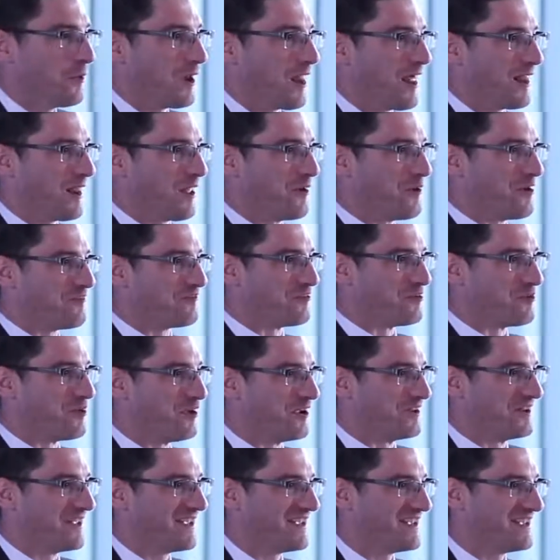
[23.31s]
Well, hello
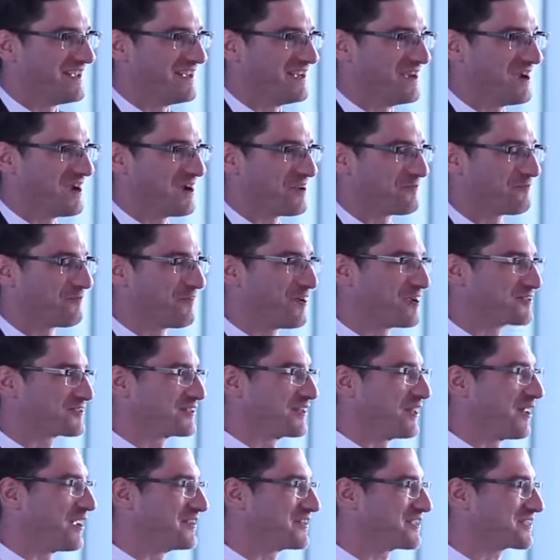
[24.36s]
everyone. I'd
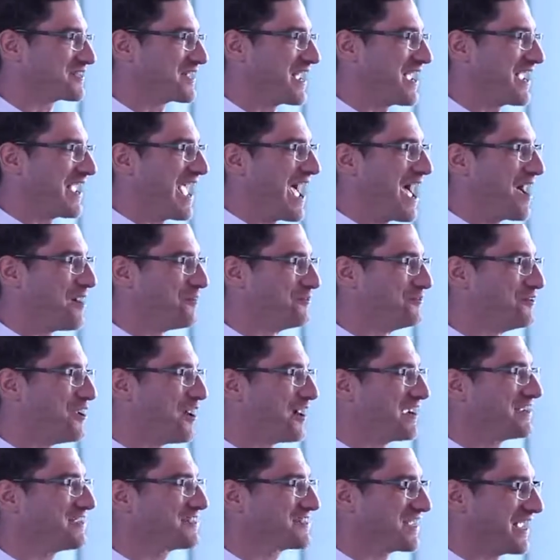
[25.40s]
firstly like to say how
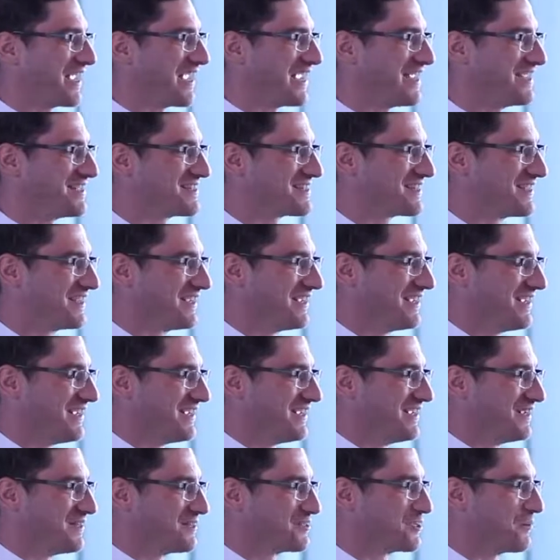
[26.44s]
nice it is
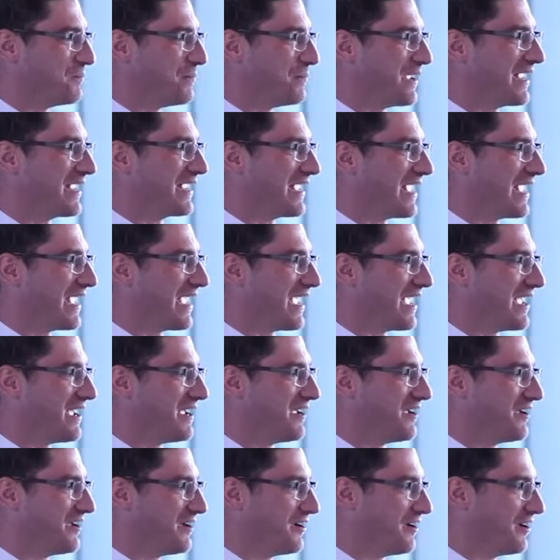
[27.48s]
to be
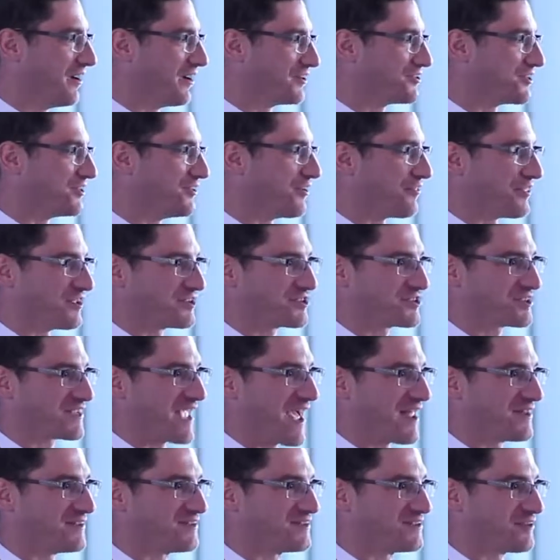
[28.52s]
here at another
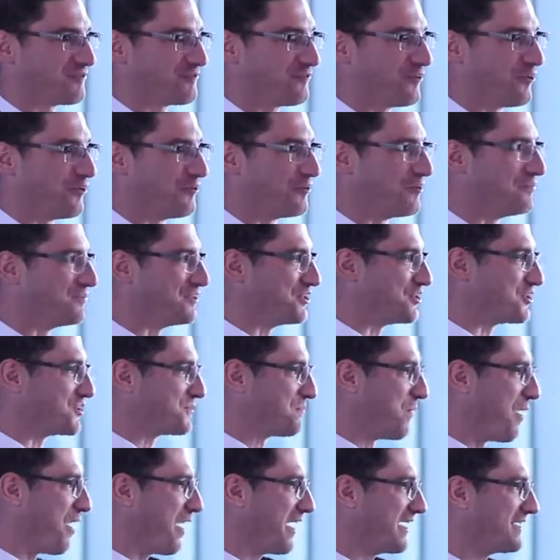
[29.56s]
Scandza forum,
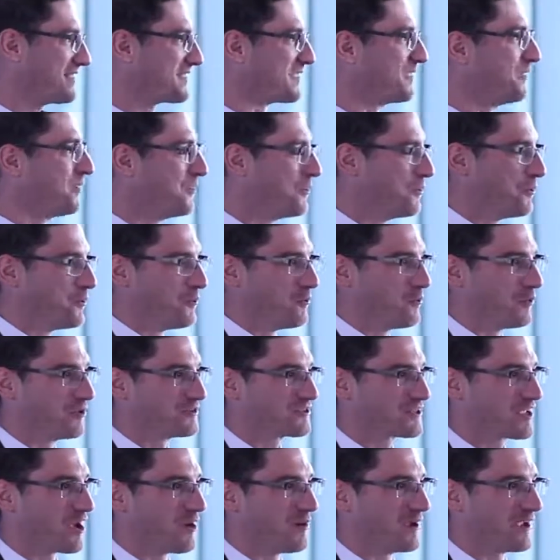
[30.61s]
despite
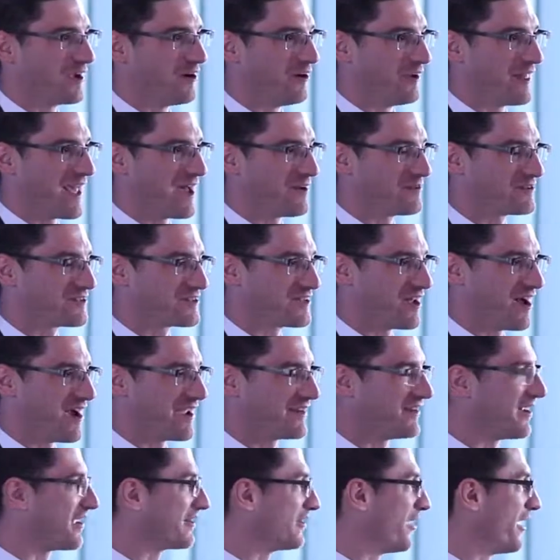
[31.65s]
what's going on
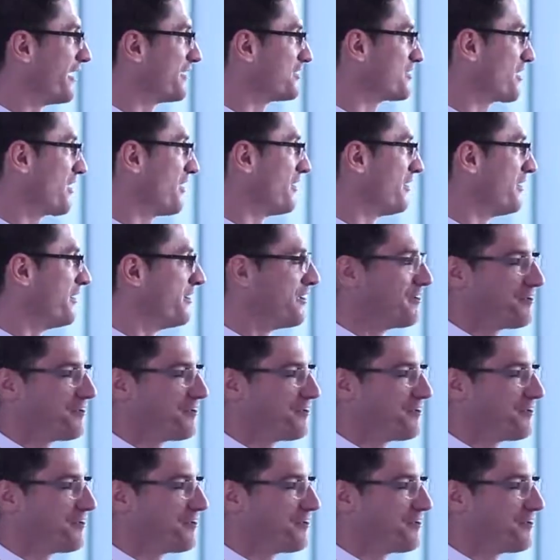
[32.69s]
outside. And I'd like to